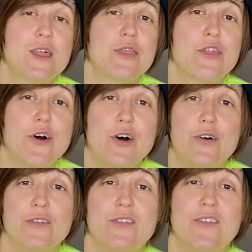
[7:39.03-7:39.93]

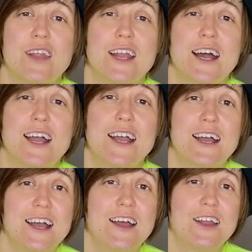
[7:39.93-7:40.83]
thoughts that I
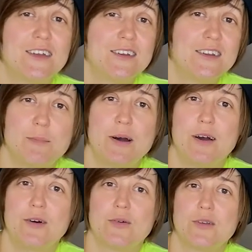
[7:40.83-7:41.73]
had
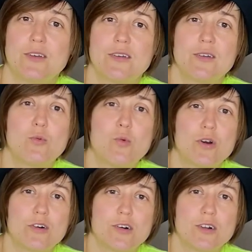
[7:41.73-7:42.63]
about the
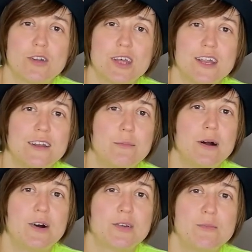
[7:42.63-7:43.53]
world and
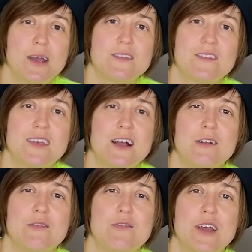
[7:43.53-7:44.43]
about
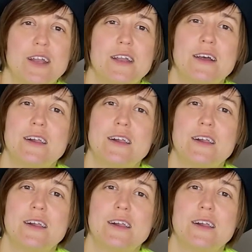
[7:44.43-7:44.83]
myself and